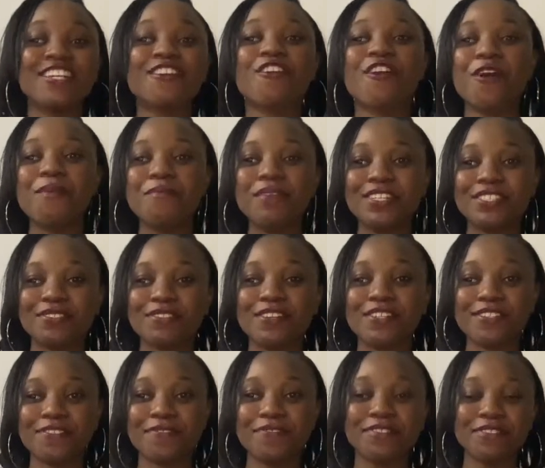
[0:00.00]
That's just
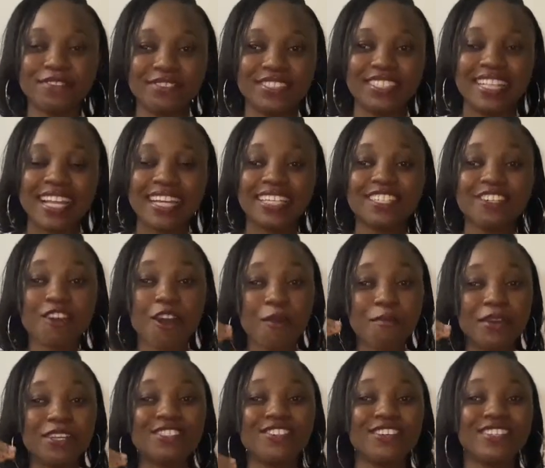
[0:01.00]
by the way. I mean, it
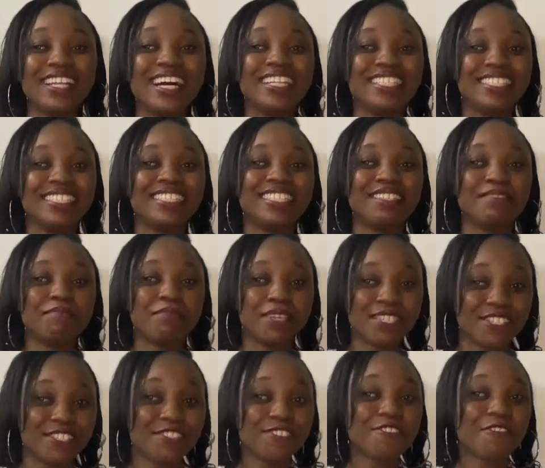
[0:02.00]
doesn't really matter, we can keep
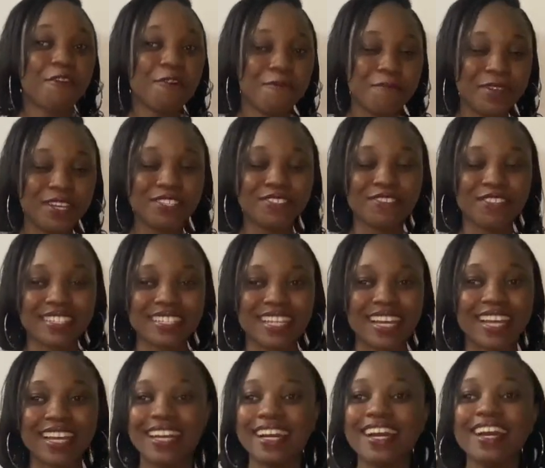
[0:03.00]
on the legacy.
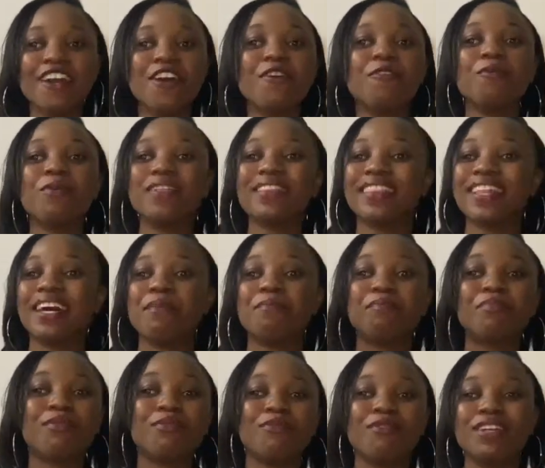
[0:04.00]
But it's to say that
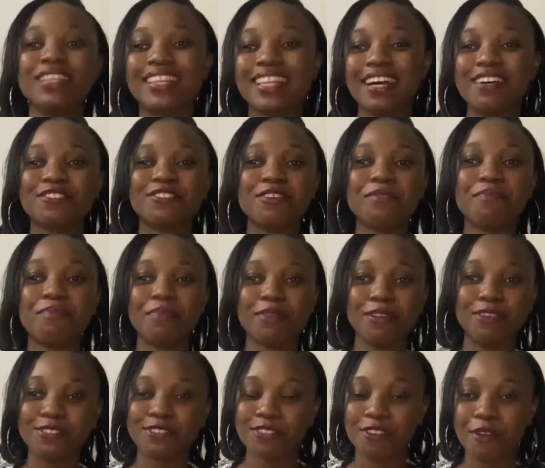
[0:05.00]
don't overstretch
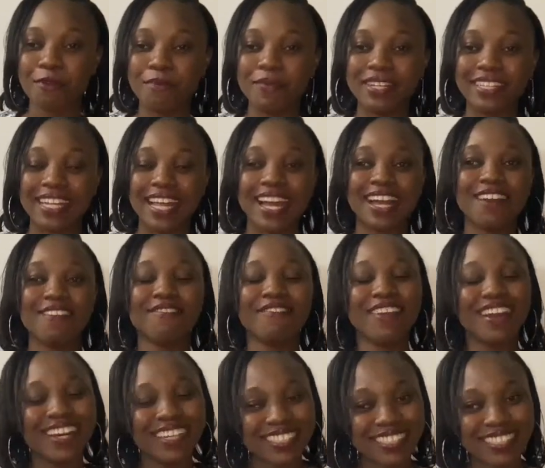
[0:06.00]
yourself
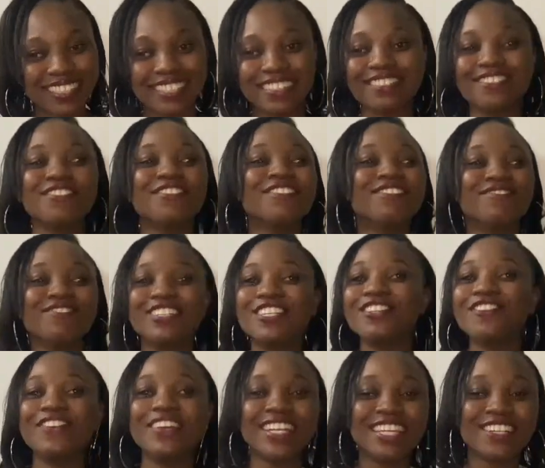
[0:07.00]
because you
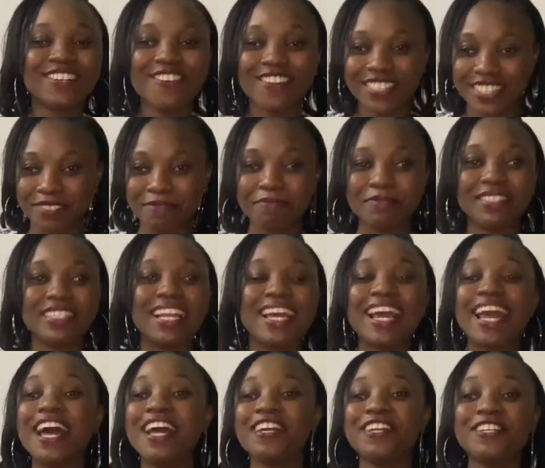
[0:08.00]
want to go
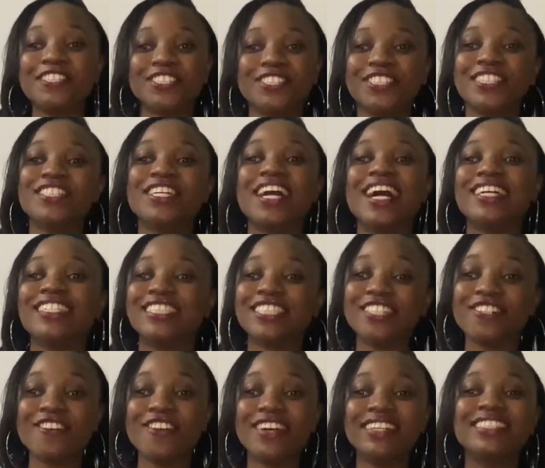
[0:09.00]
with the trend,
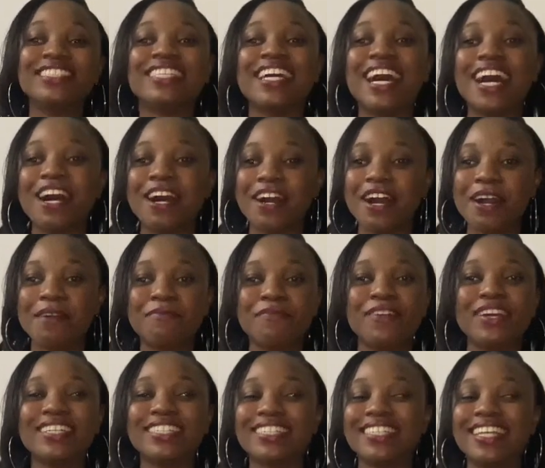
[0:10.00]
or because you want to
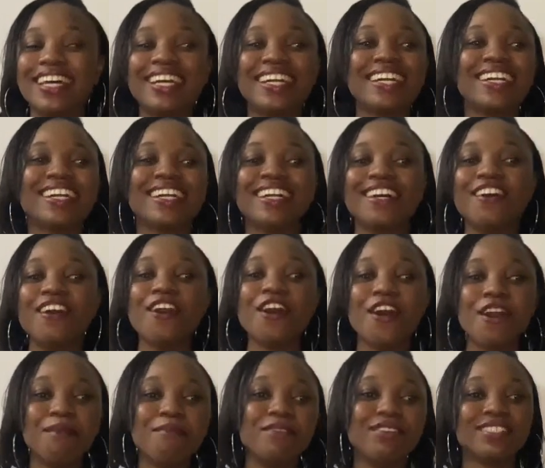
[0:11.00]
follow
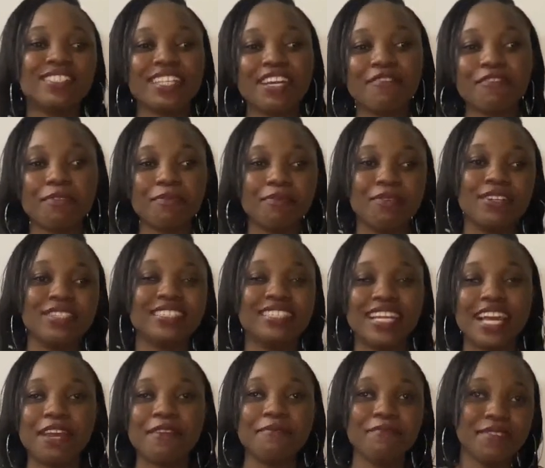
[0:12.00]
it all.
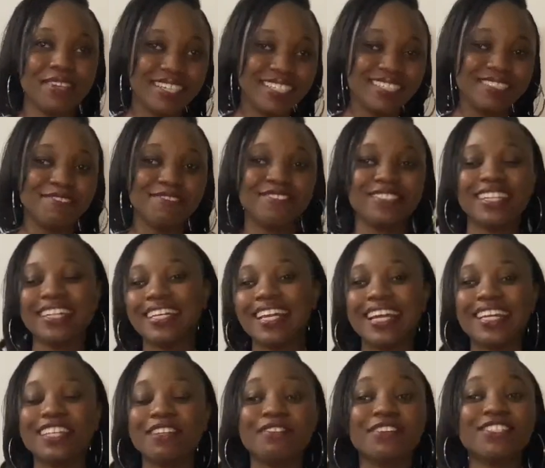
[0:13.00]
Burnt out is real,
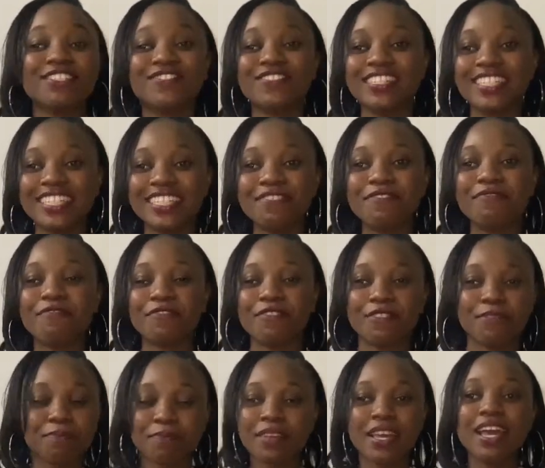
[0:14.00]
guy. Burnt out is real.
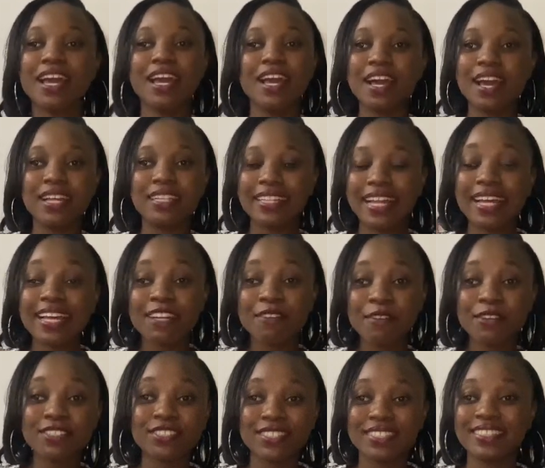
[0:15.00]
And I think I've
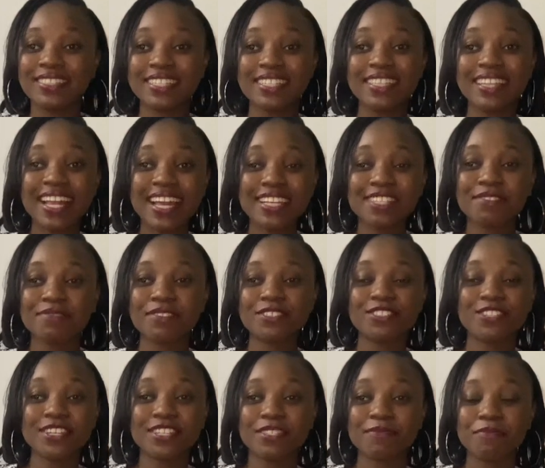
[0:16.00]
given
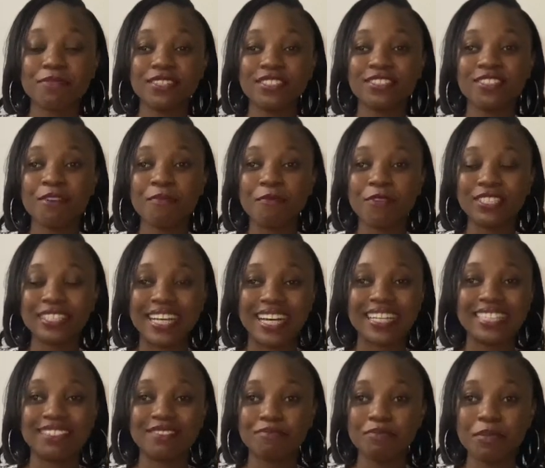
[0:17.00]
ways you can
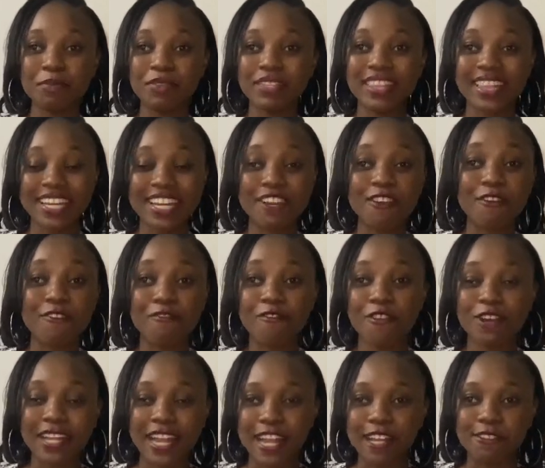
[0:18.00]
avoid it. Don't jump
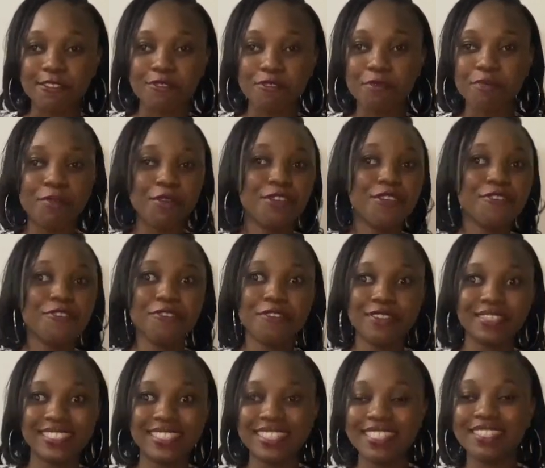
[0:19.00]
on trends that you're not
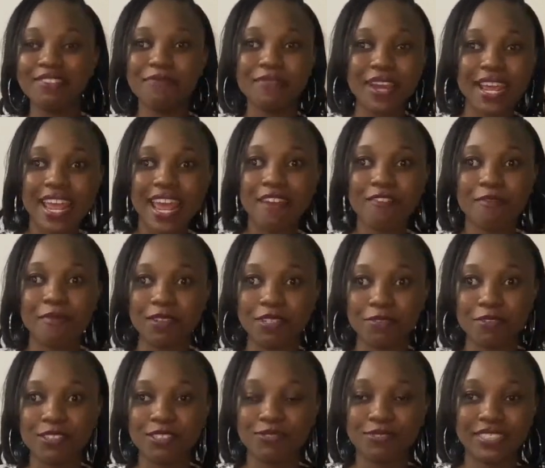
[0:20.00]
prepared for, you know,
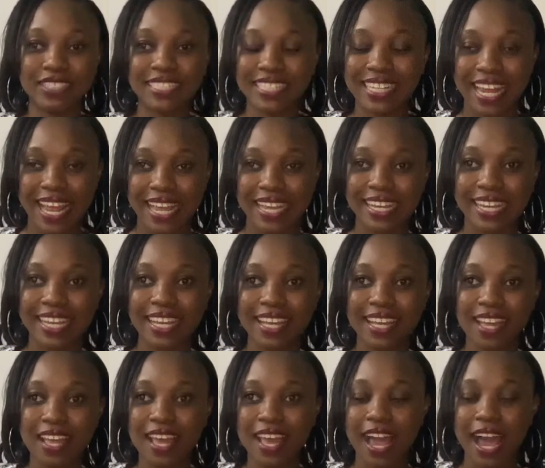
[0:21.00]
or you don't know all
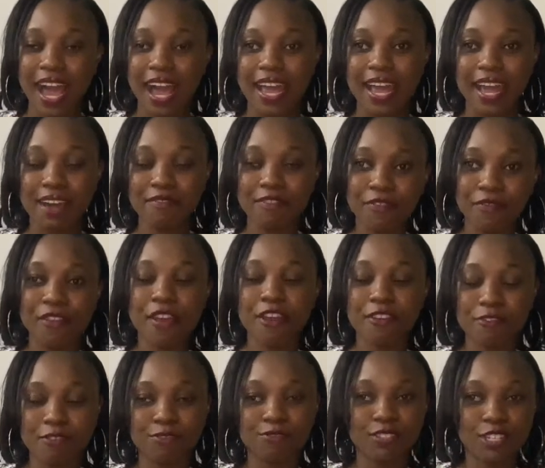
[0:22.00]
about, and
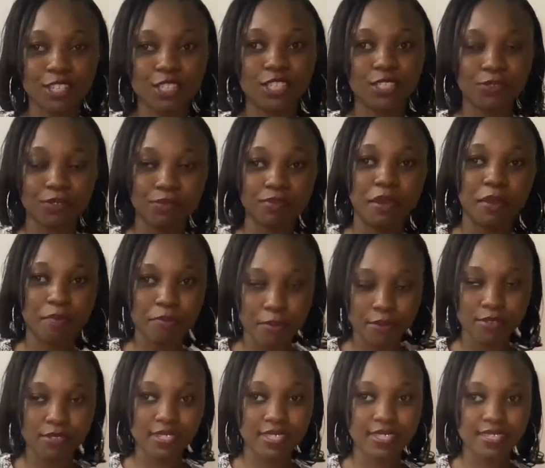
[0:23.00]
just say you want to follow
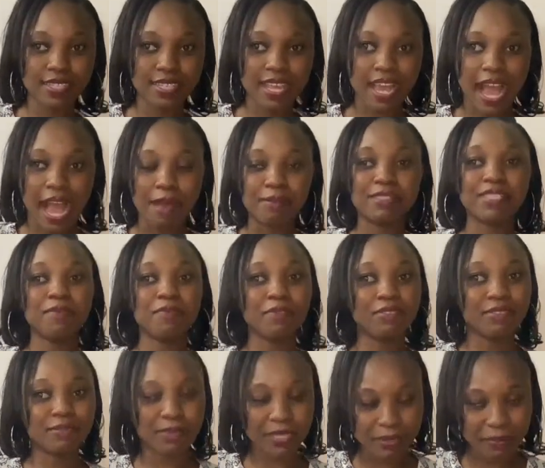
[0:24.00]
blindly. You don't know
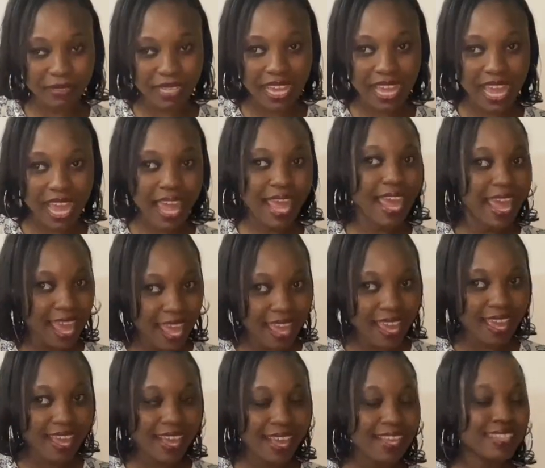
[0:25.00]
people that are putting it out
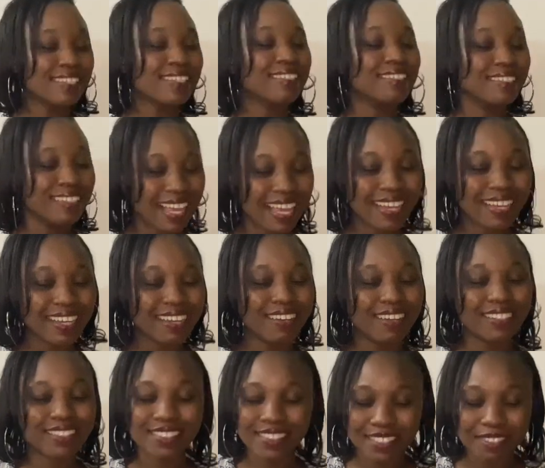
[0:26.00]
every day. Do you know where,
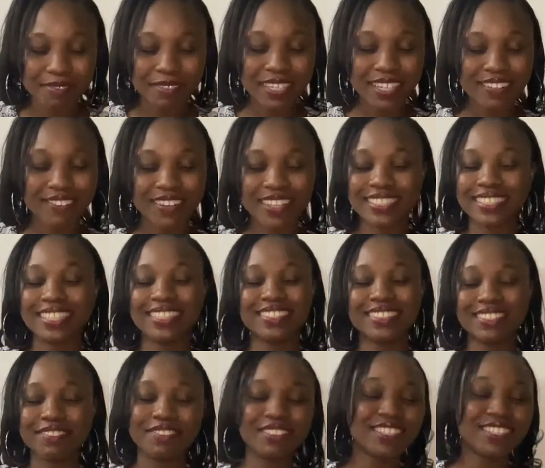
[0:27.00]
since when they've been preparing
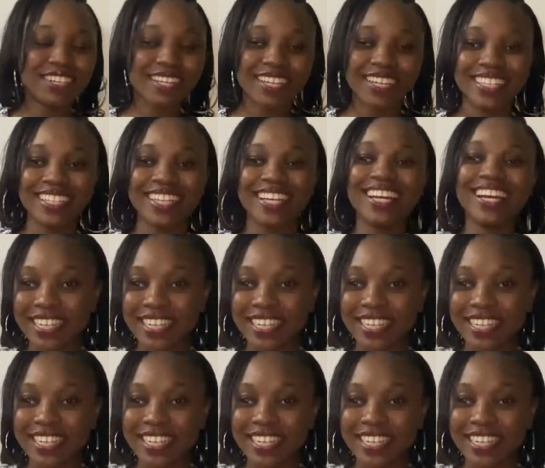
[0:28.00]
for all of this?